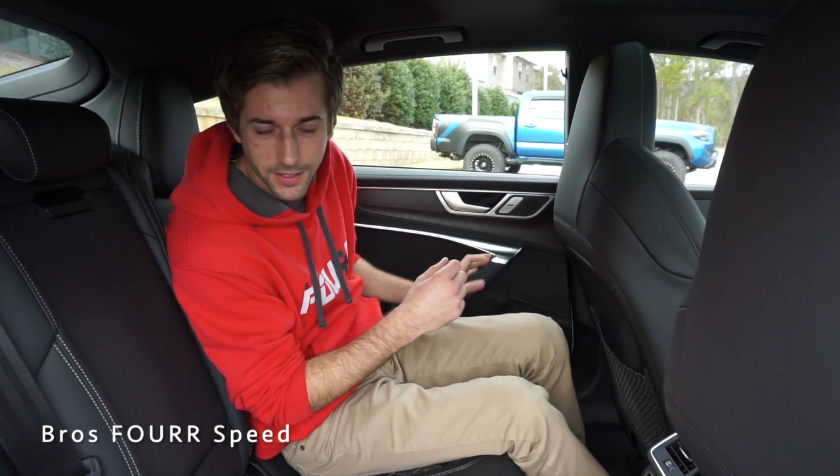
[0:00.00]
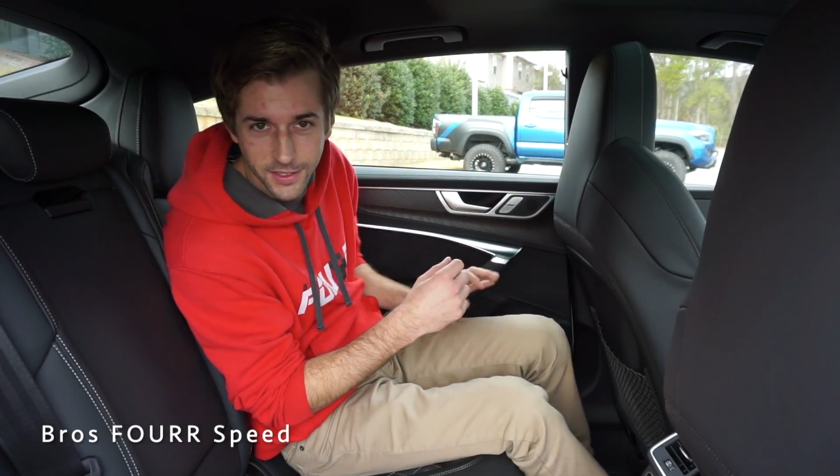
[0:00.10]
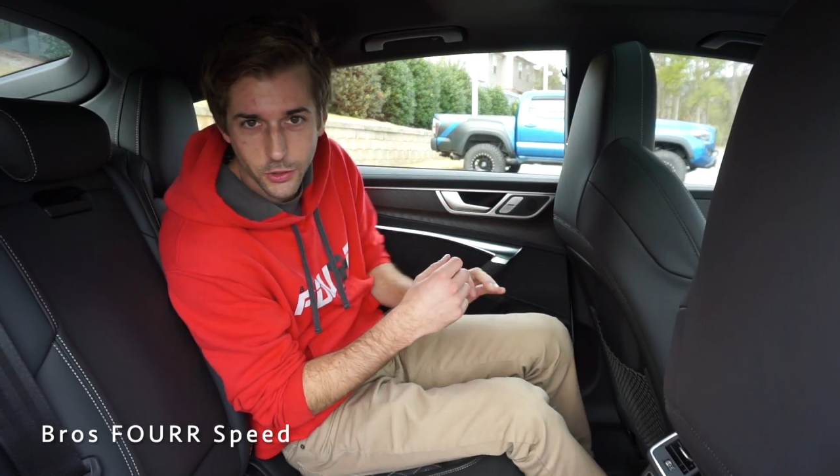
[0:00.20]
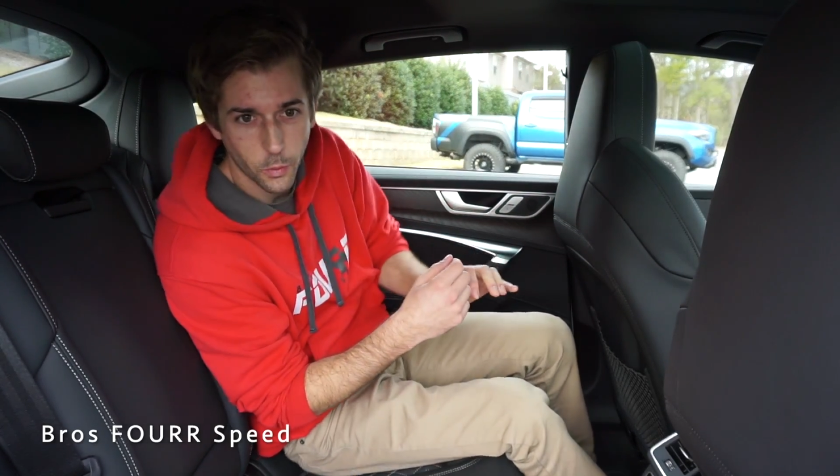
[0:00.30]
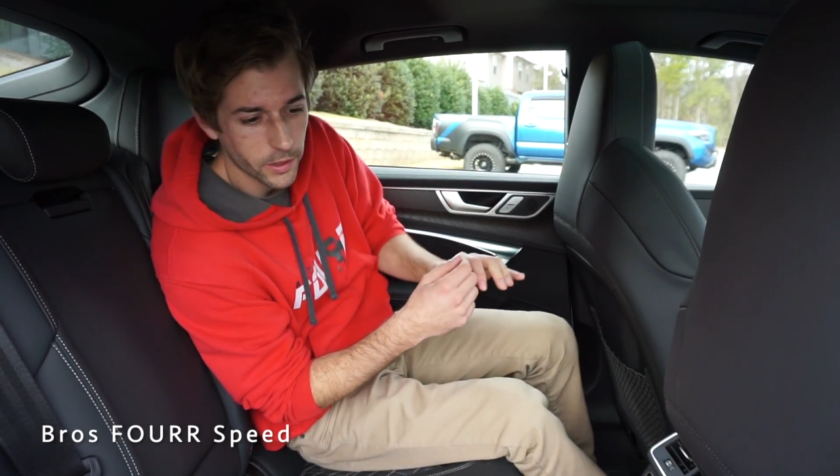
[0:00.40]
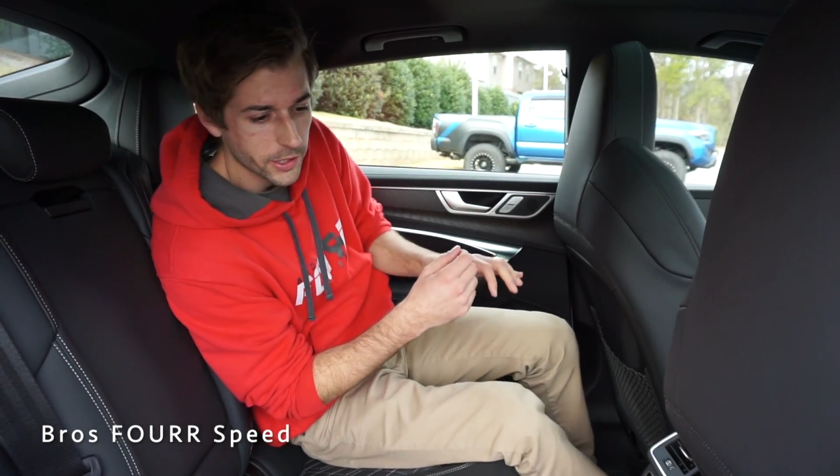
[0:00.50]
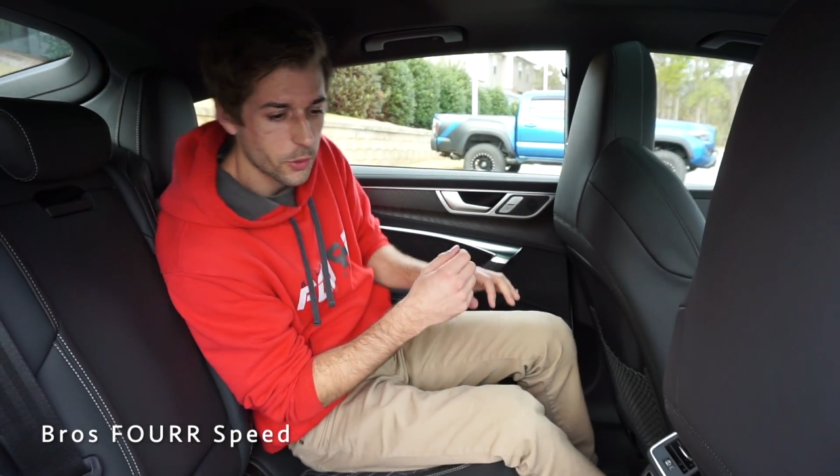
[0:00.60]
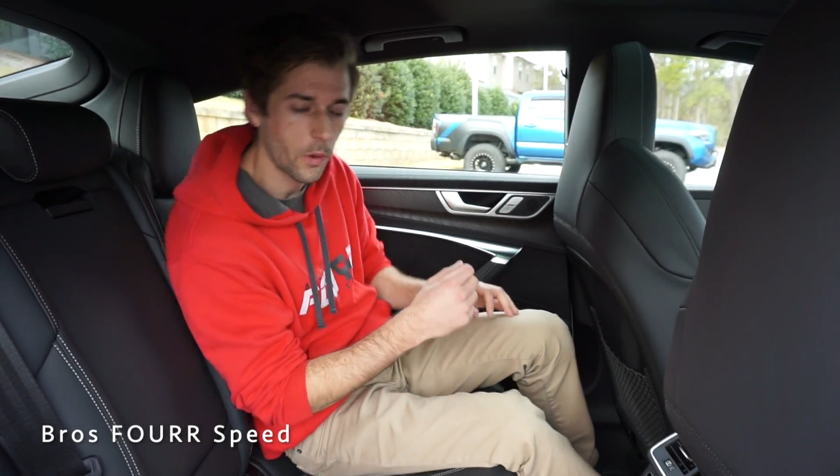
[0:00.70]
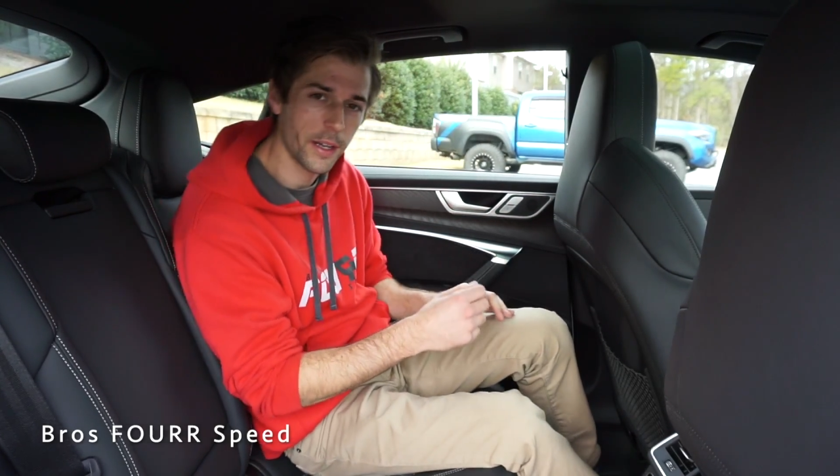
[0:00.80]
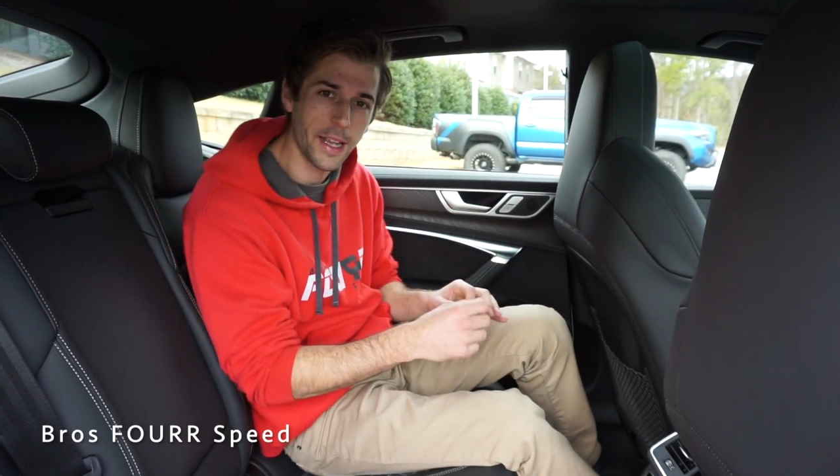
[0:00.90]
in the
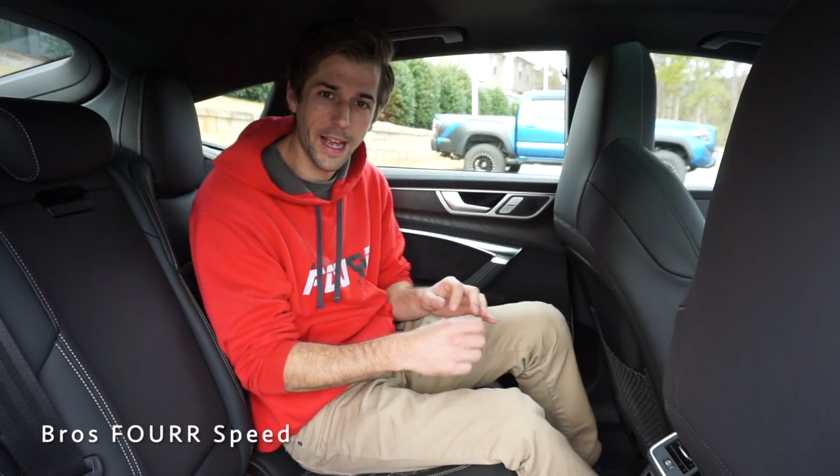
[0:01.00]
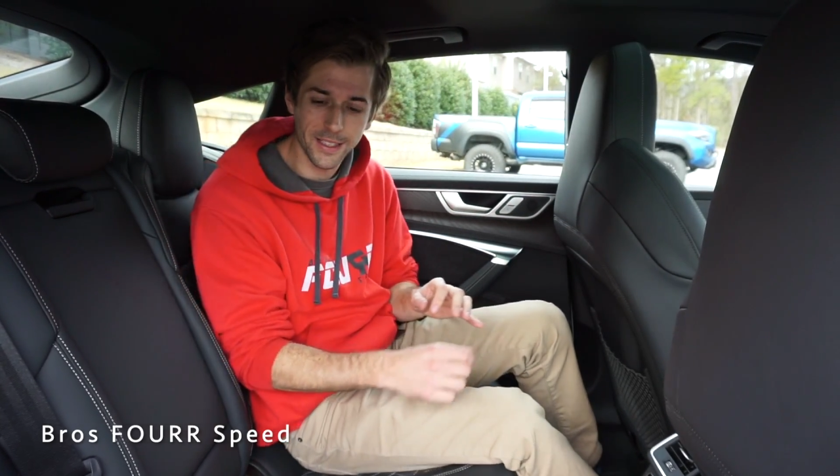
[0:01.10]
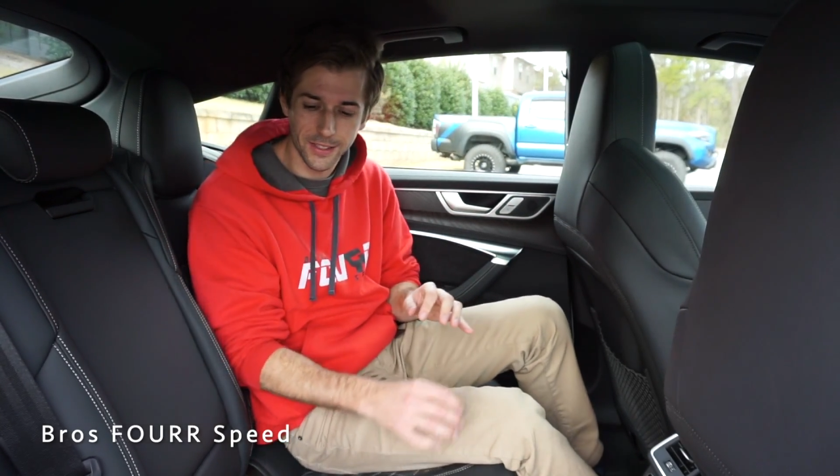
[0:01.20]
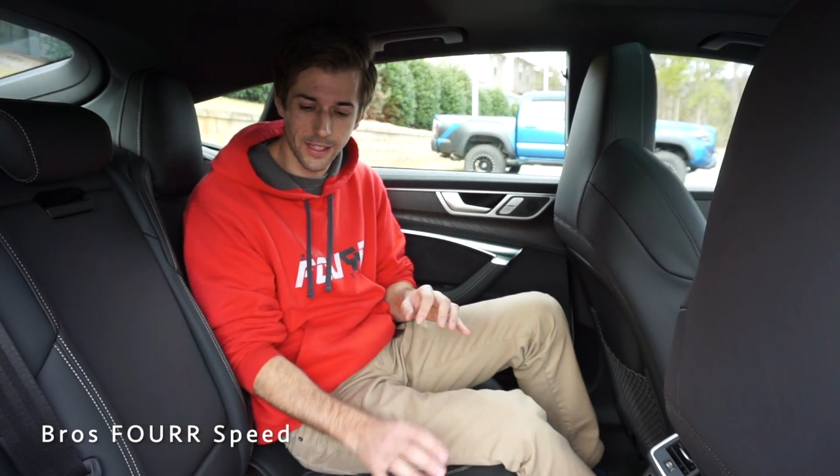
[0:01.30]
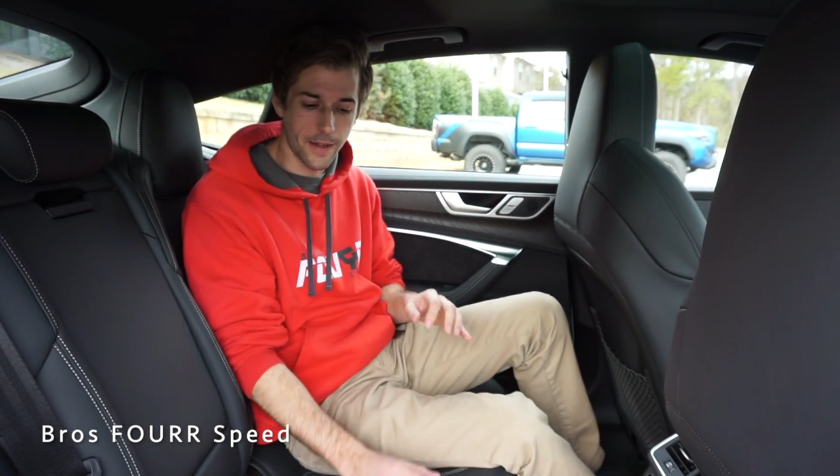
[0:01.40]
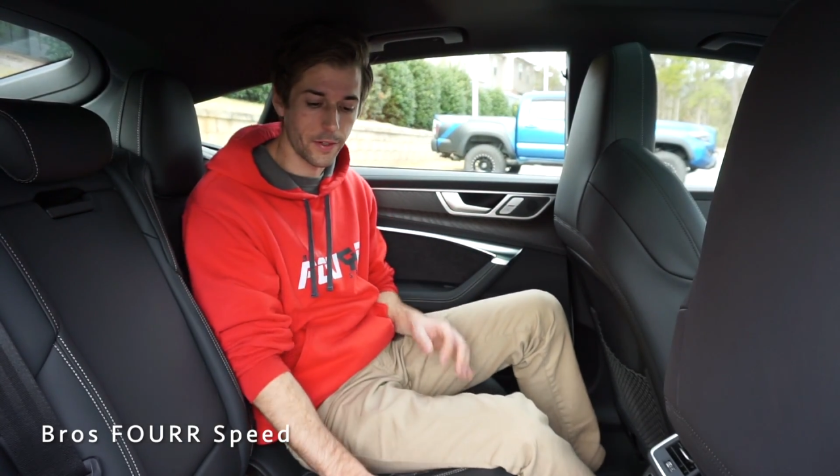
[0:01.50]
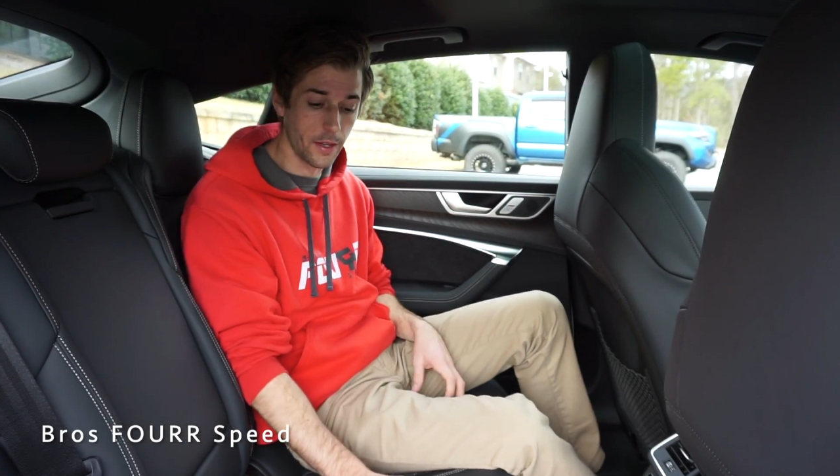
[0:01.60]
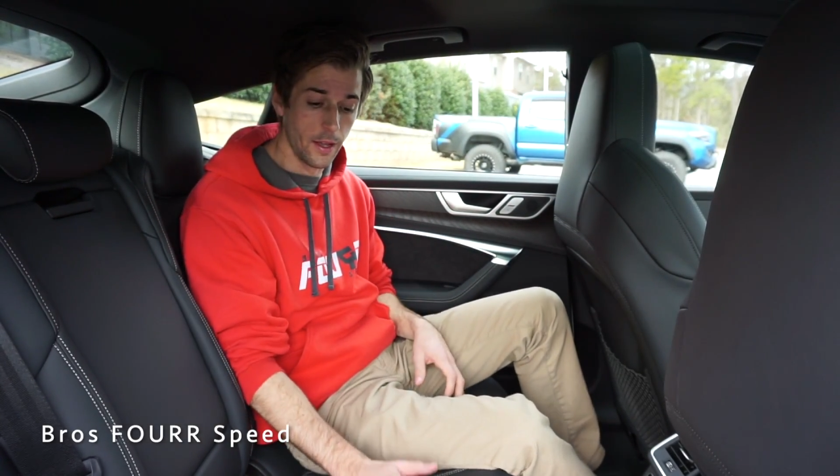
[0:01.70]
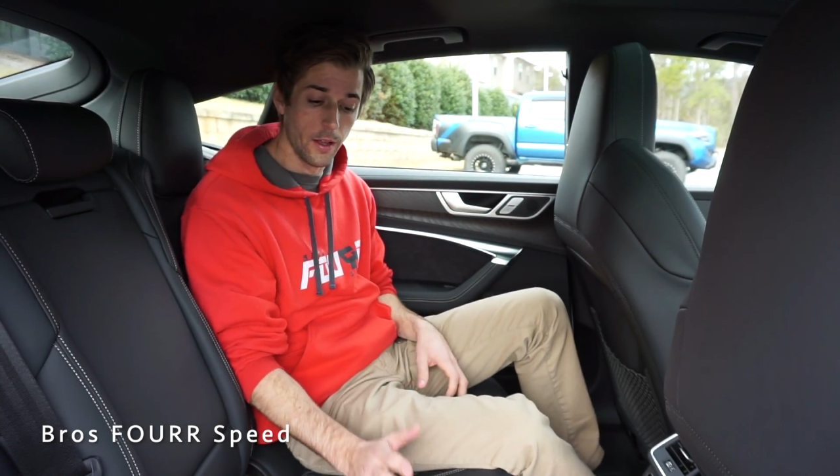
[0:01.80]
2020 S7.